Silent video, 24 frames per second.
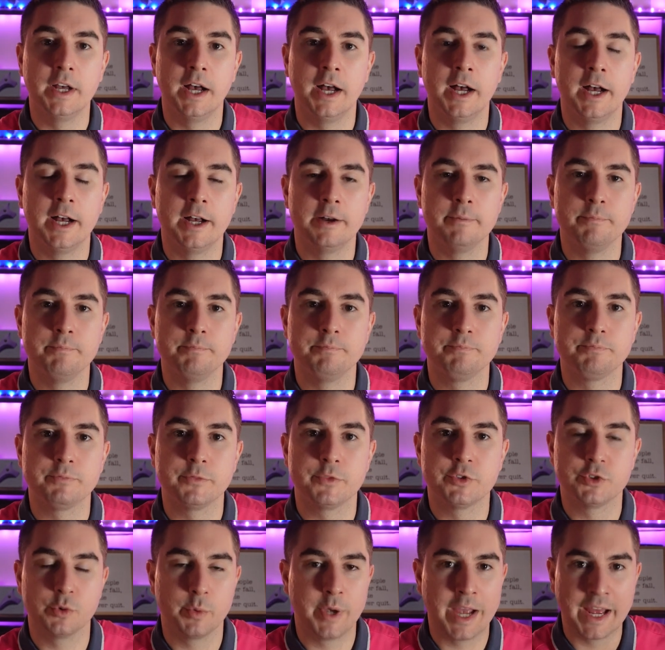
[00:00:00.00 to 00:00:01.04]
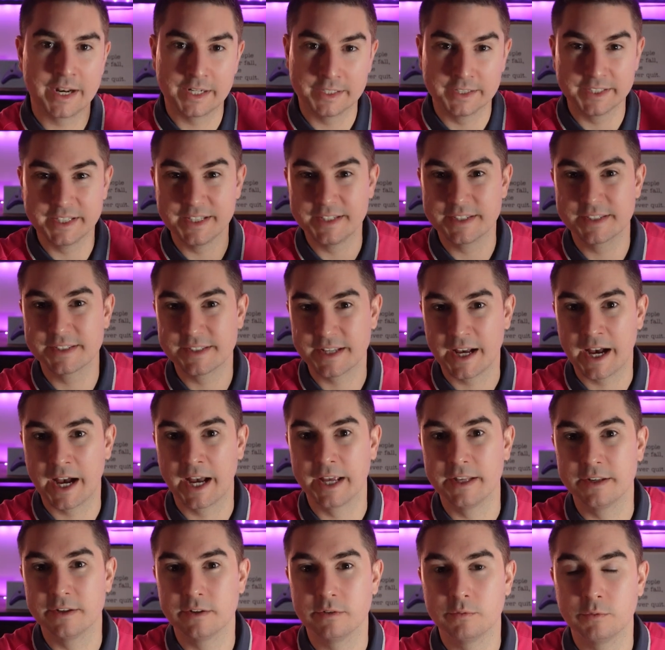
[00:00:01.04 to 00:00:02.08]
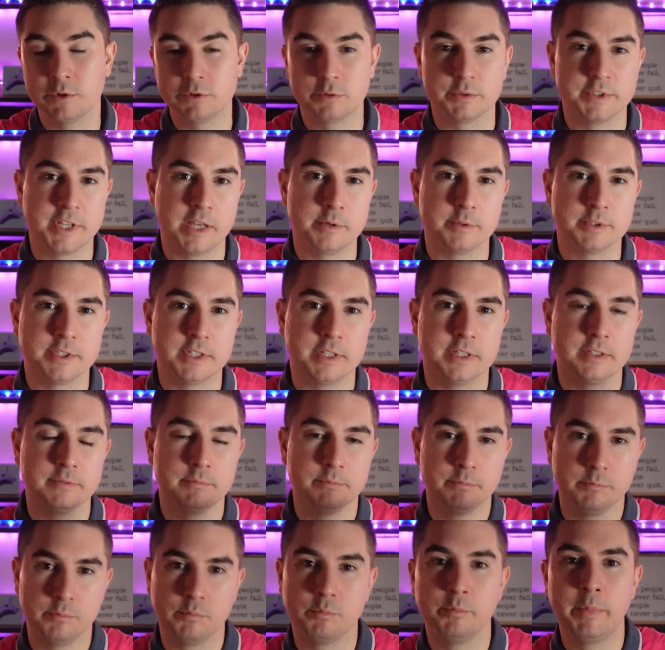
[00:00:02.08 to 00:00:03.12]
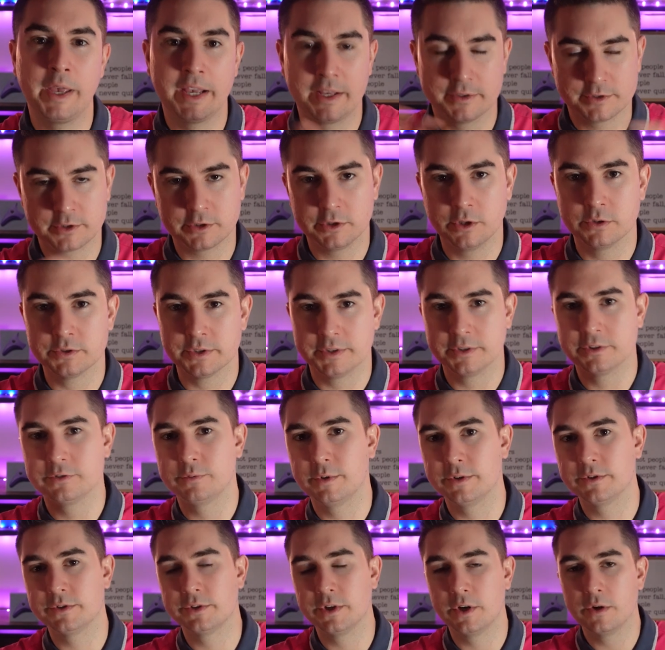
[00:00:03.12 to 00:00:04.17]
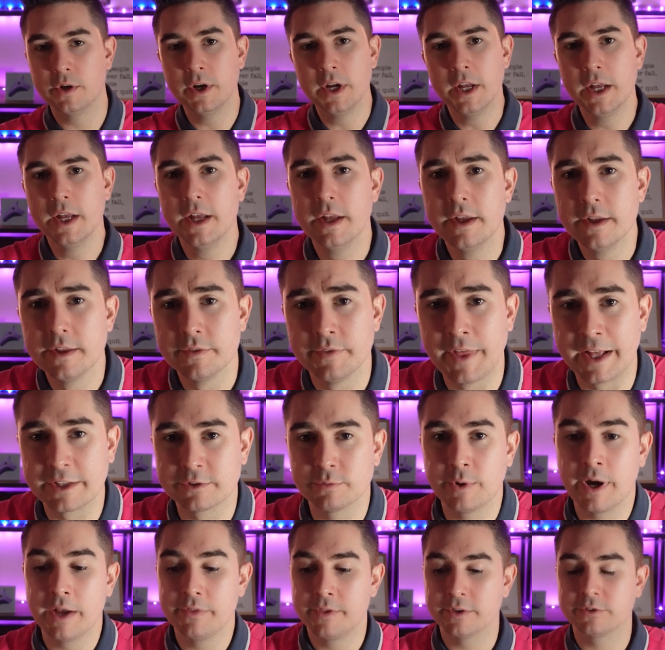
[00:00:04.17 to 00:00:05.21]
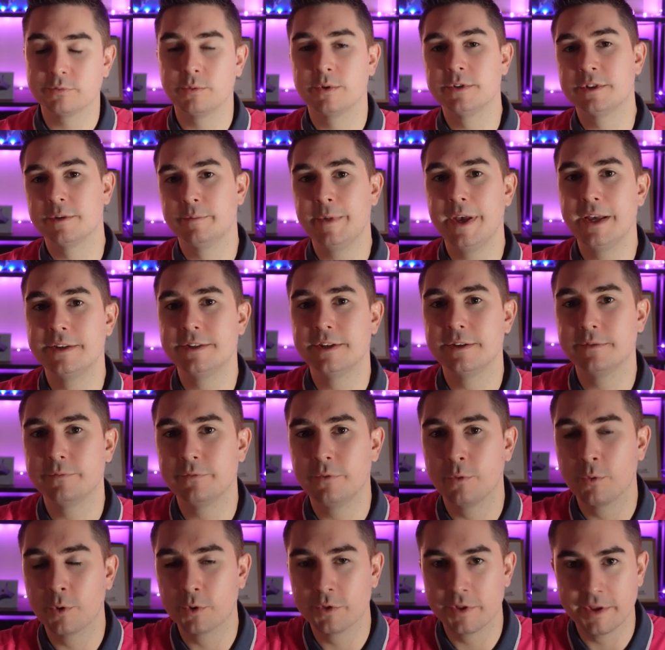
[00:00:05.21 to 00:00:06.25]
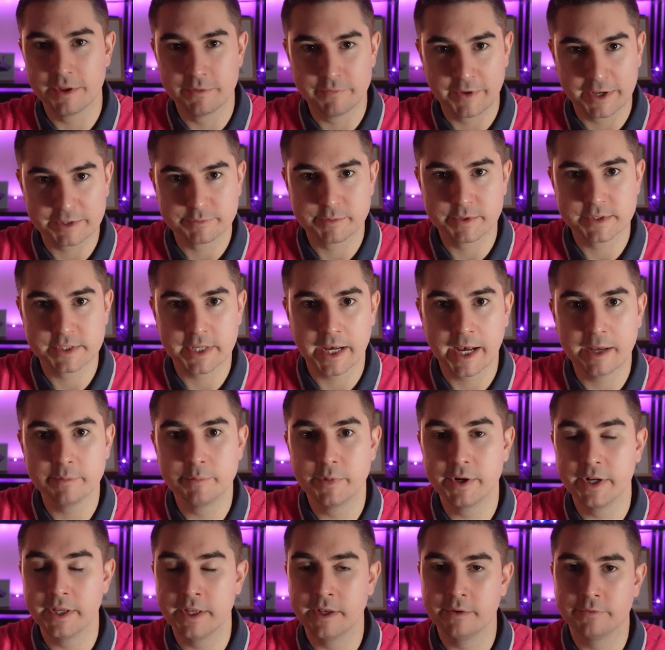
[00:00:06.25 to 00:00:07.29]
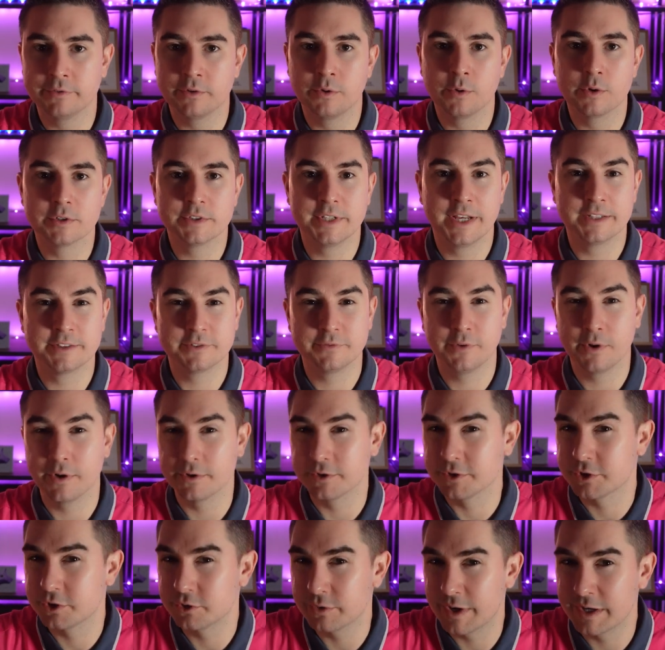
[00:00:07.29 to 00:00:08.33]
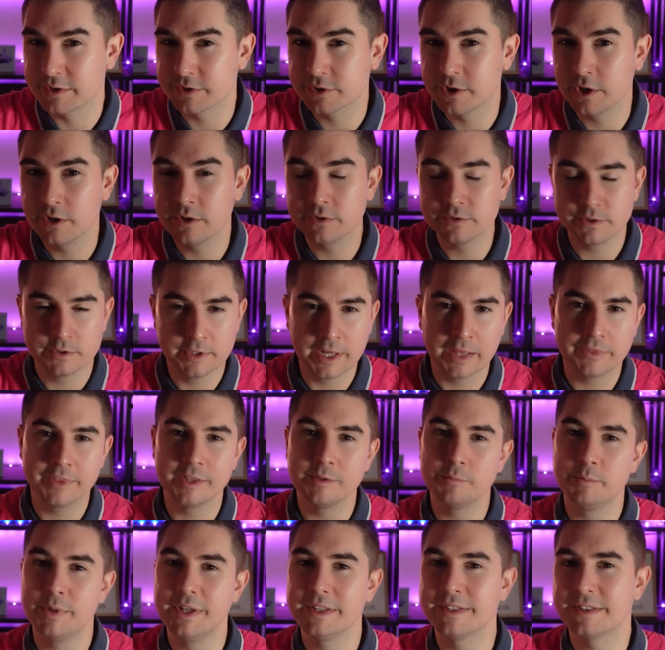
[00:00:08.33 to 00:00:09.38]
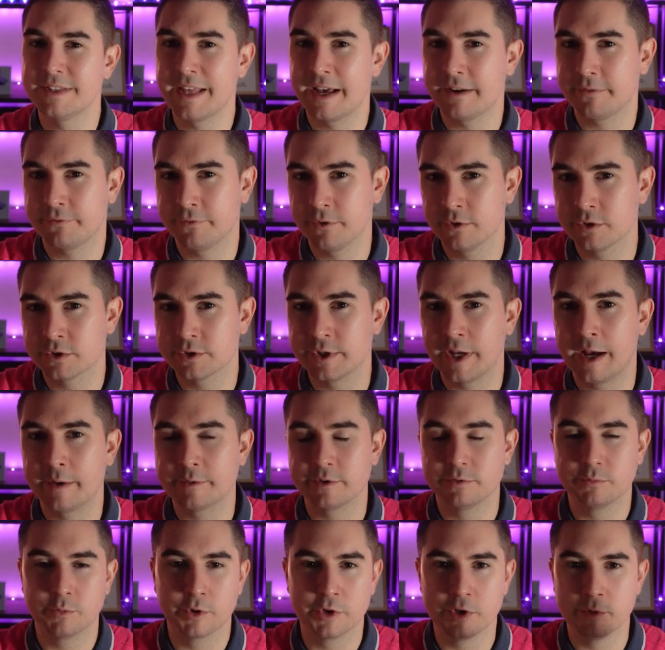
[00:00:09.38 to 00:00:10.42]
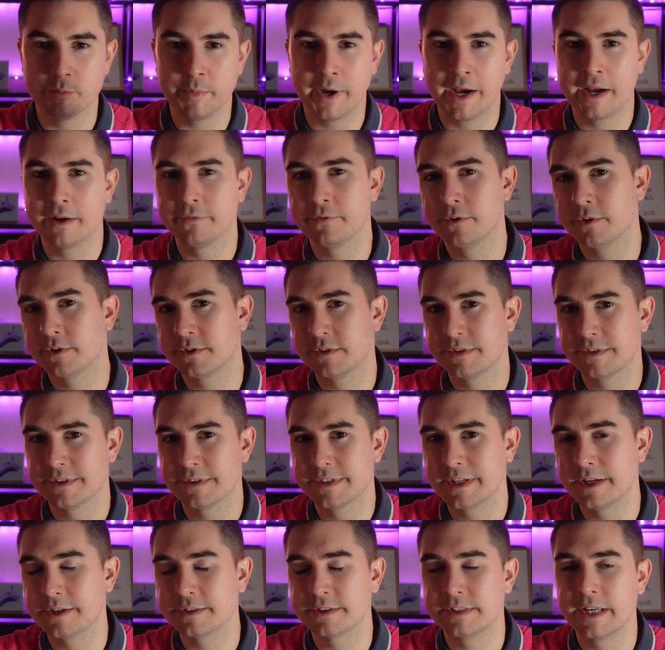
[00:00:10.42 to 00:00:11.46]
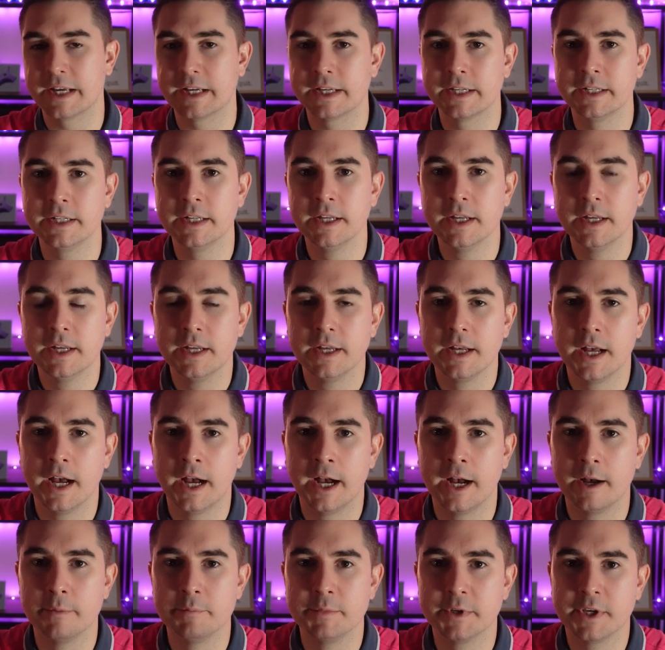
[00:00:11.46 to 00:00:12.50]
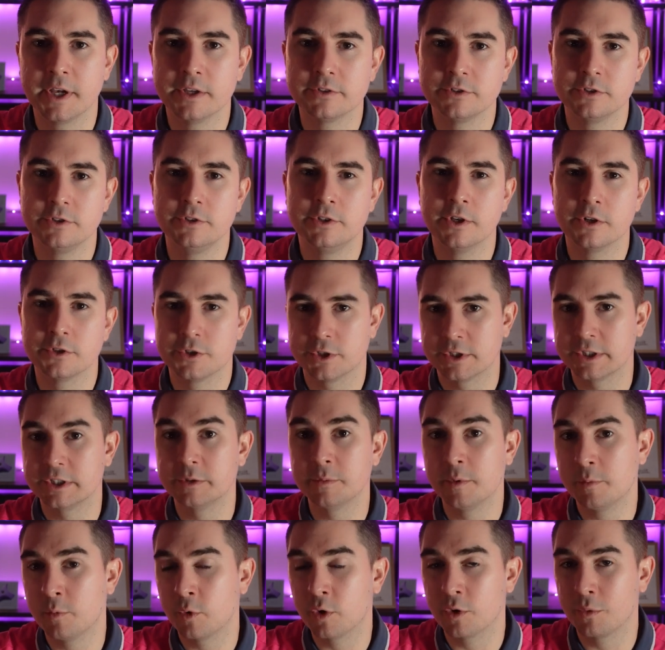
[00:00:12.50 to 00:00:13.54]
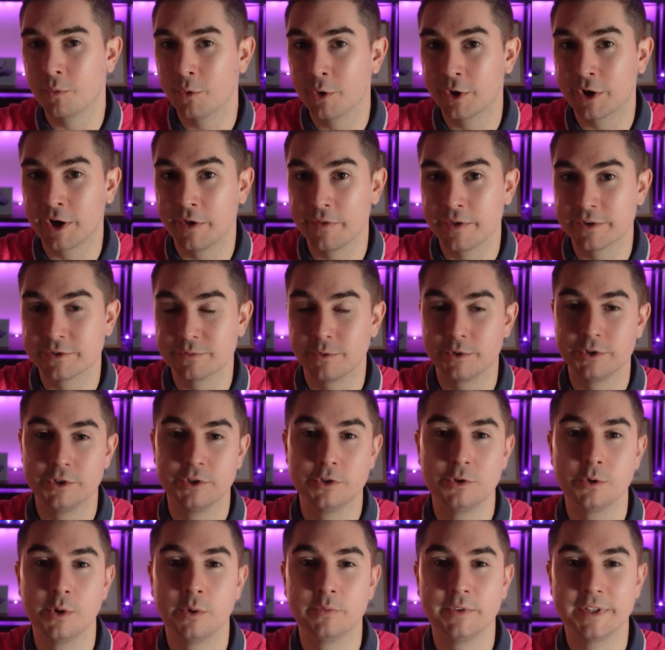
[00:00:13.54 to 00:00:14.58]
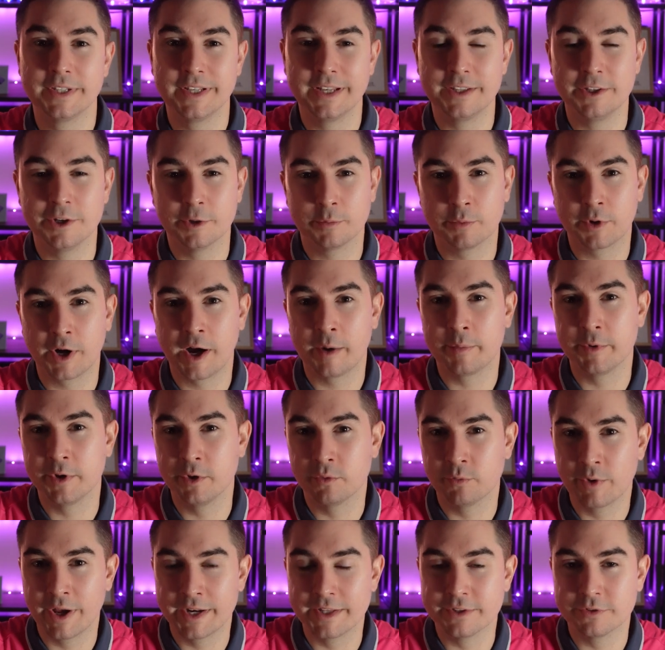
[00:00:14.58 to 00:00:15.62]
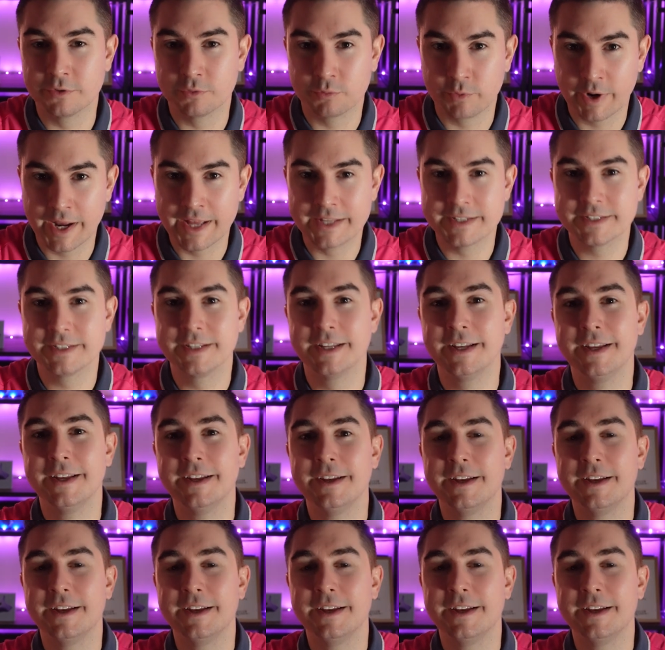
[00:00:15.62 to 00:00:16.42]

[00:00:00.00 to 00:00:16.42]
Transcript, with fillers: Um, so we had a lease signed, which was able to make us close on this one. So that's why this one's amazing for the investment side. But of course, as far as stress goes, nothing beats that first option where you buy first and sell second, um, because there's just a little bit more work on this one. You do have to get your property ready to rent.